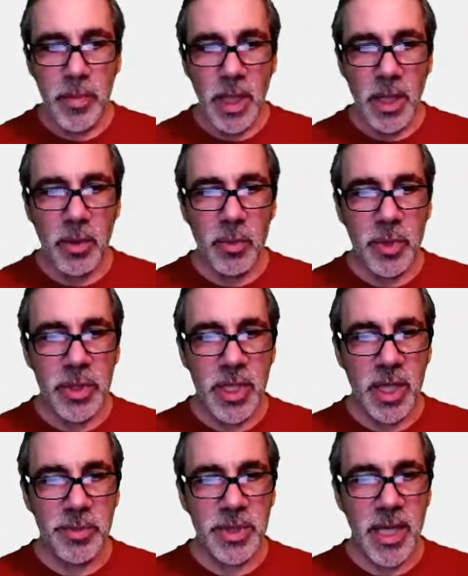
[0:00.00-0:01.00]
which
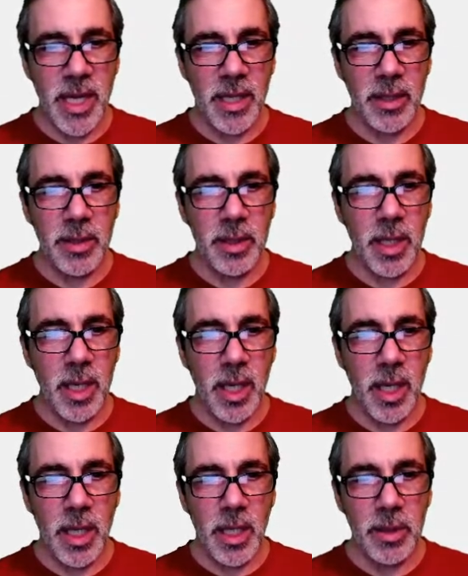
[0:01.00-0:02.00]
comes down.
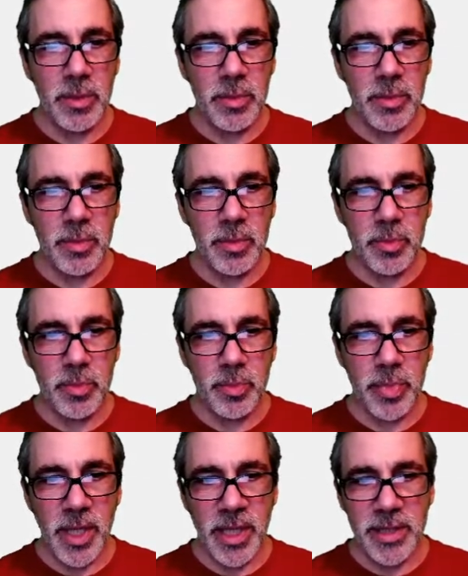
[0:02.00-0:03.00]

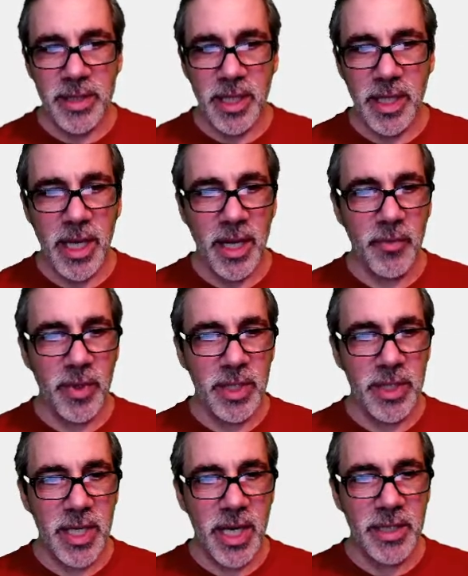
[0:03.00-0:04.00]
Like I said, you can't really
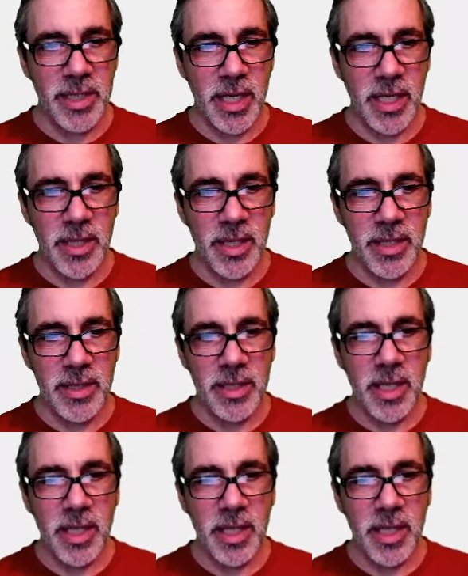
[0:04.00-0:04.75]
change any of this.